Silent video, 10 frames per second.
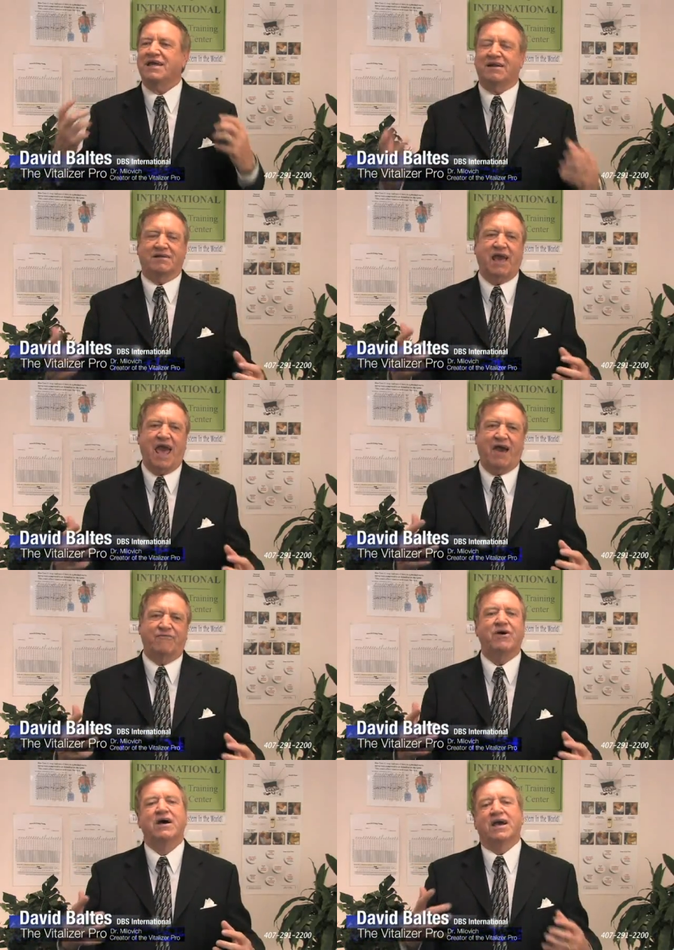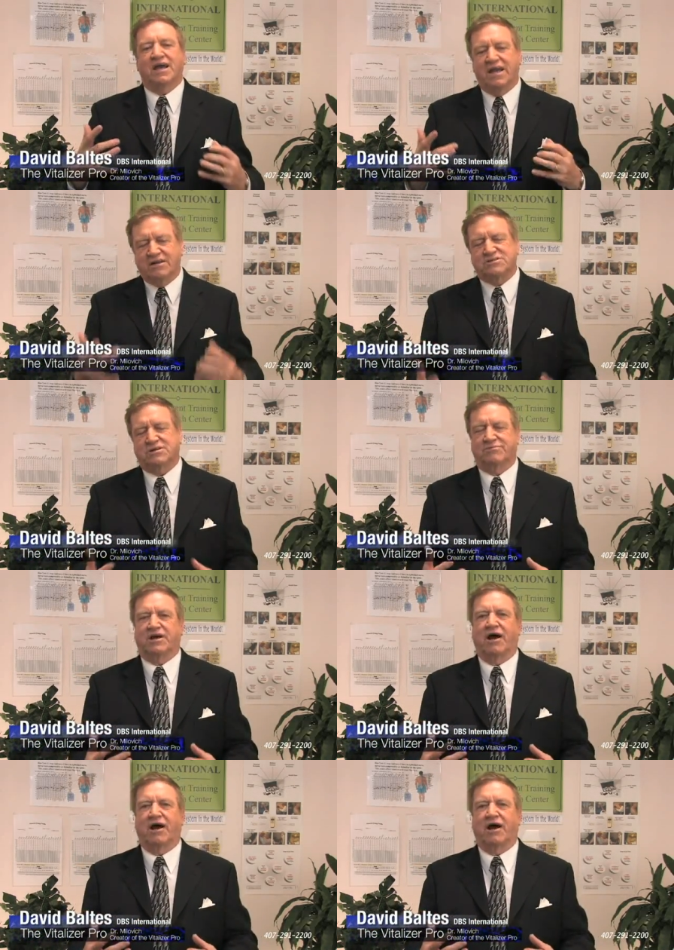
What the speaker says: needed to have an instrument